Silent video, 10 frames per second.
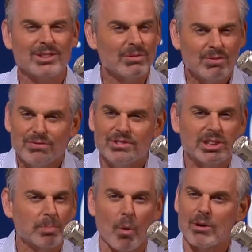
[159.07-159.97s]

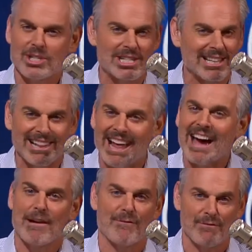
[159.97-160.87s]
sports is
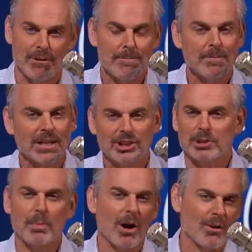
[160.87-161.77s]
life. It's
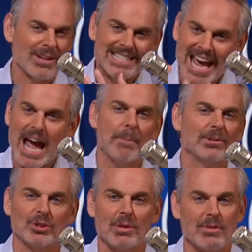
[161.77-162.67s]
just part of the
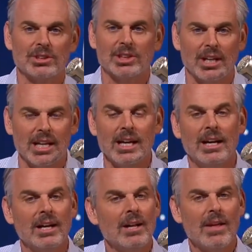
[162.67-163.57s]
tapestry of the city,
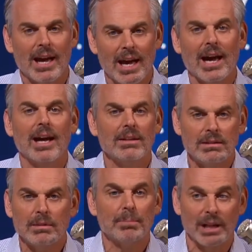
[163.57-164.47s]
and
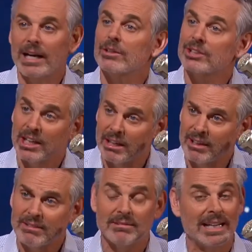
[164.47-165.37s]
players hear
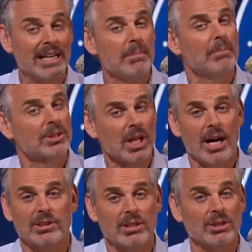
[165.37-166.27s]
it, and they didn't
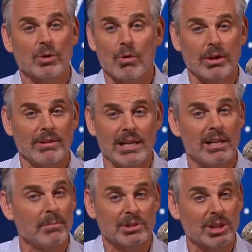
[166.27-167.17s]
massage they
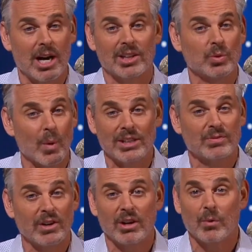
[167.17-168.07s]
didn't massage Wentz
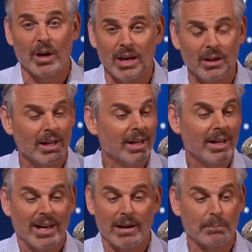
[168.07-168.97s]
very well,
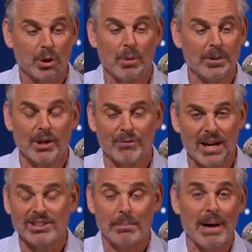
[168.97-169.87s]
and it blew up in their
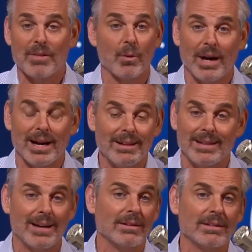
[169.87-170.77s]
face. By the way,
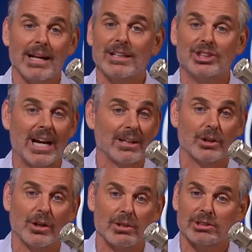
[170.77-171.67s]
that
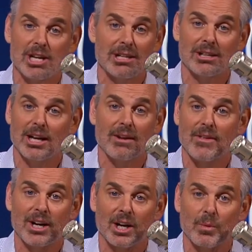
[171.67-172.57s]
Jalen Hurts thing at the end of
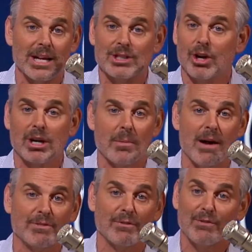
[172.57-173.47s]
the year when they took him
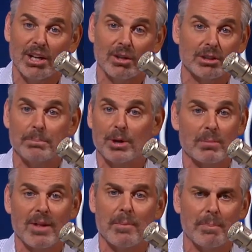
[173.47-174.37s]
off the field and put
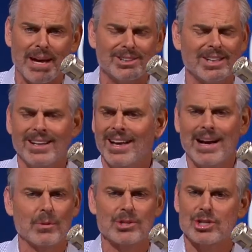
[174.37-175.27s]
him on the bench,
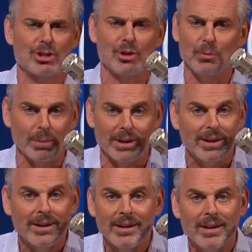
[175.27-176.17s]
that was stupid.
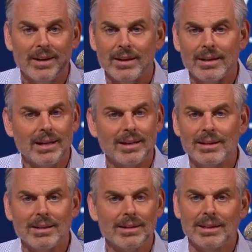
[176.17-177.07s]

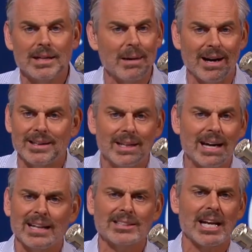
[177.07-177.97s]
Come on. You
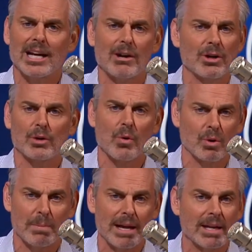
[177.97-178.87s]
got to take care of your
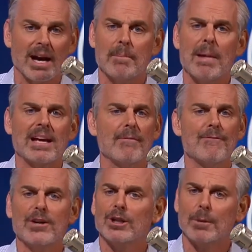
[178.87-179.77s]
quarterback. You got to make him
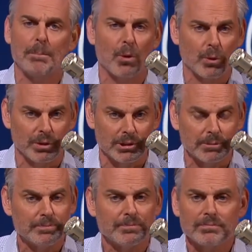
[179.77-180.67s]
feel important.
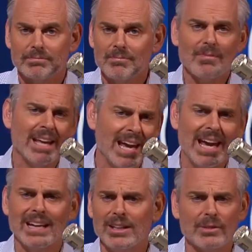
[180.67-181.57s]

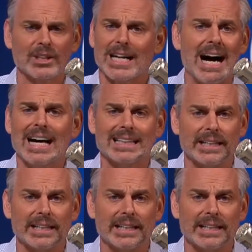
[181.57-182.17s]
And you don't have to coddle